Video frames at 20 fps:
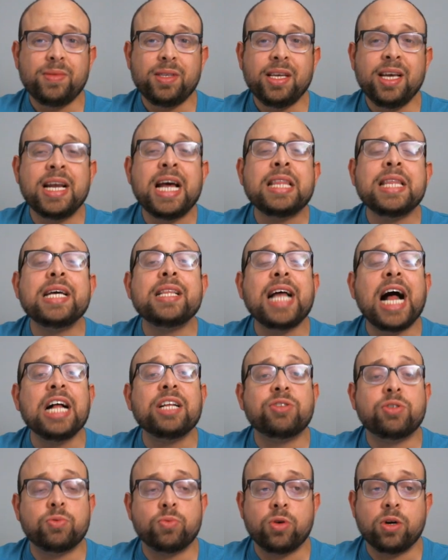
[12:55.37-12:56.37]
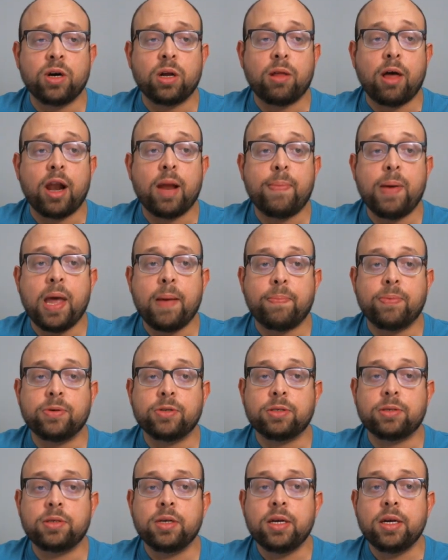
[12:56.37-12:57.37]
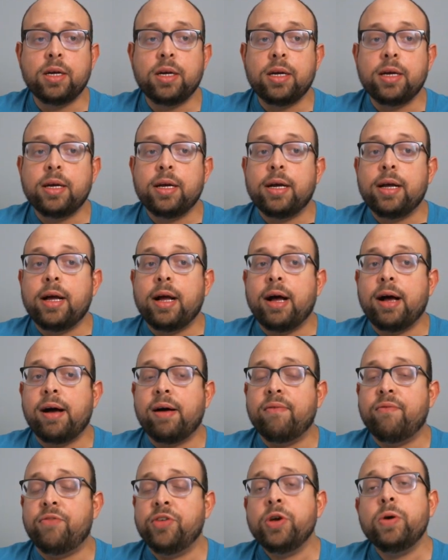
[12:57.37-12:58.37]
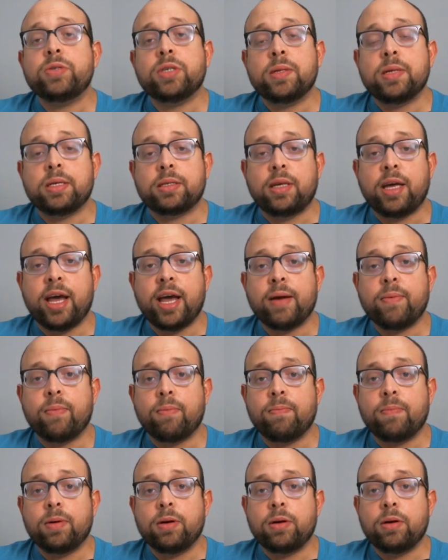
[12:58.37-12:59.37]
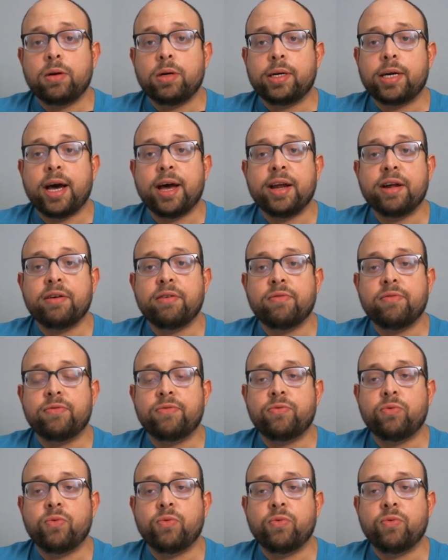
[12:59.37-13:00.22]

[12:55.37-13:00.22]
And I think that's where a lot of people's views on this game kind of